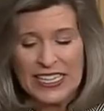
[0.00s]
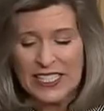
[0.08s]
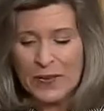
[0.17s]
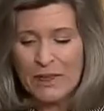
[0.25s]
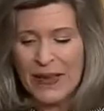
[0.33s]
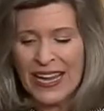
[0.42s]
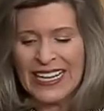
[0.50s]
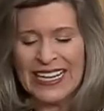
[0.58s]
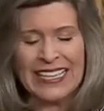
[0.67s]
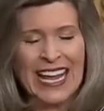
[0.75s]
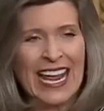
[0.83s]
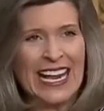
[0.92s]
to make
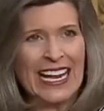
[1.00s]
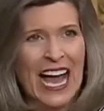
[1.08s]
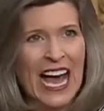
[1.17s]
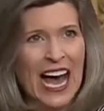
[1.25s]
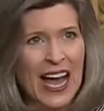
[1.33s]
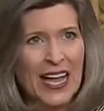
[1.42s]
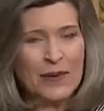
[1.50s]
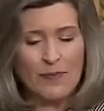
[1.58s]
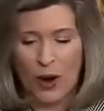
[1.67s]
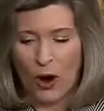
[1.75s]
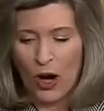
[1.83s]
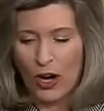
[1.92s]
it a high
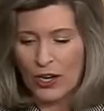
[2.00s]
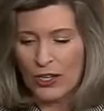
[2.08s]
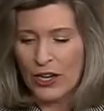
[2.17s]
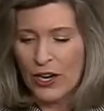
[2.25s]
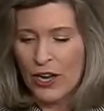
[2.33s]
bar